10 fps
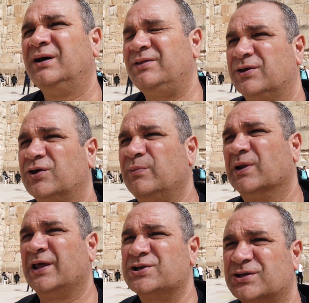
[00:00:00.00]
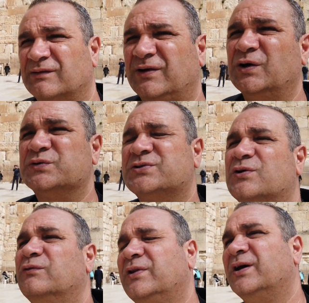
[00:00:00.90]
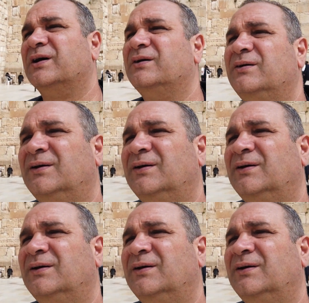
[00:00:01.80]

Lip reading: the accumulation of notes over the